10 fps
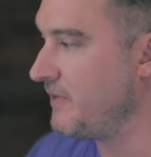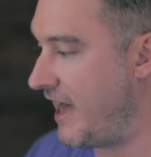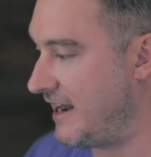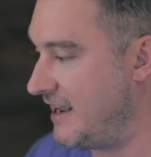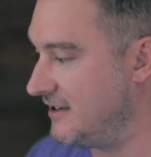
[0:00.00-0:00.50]

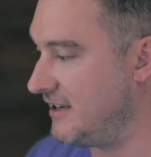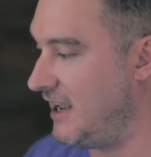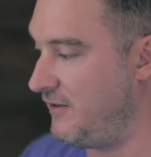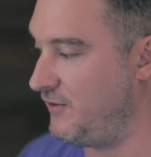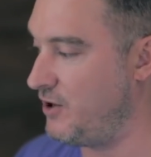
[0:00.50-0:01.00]
That is,
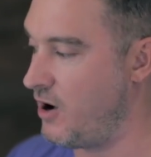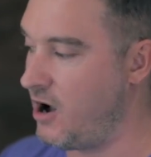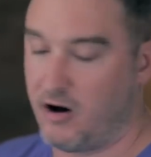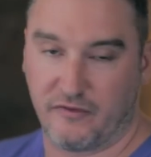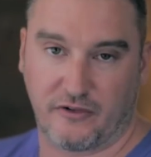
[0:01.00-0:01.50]
if you
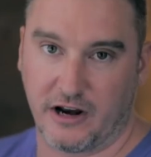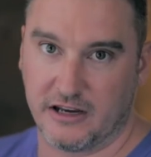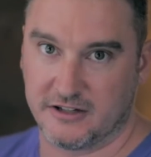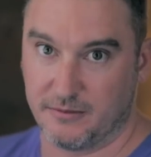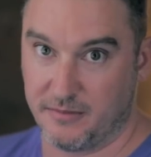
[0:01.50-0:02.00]
are
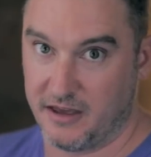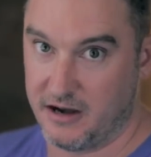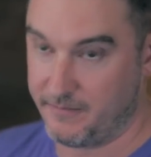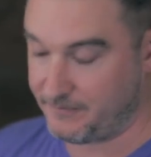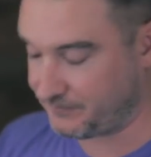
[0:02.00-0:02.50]
offering
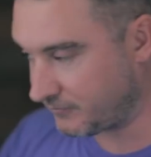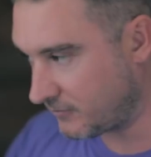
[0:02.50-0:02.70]
something